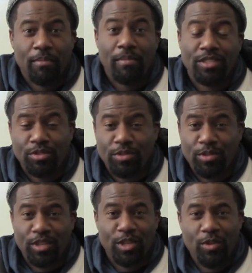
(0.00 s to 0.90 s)
My truth
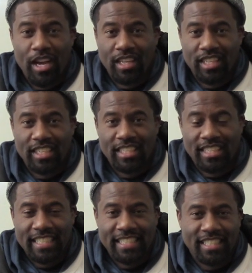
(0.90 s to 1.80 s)
on equality
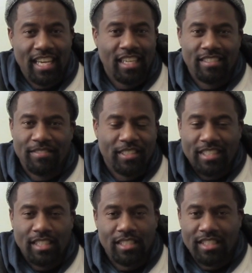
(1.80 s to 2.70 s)
is that it
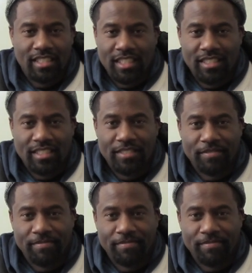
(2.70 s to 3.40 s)
doesn't exist.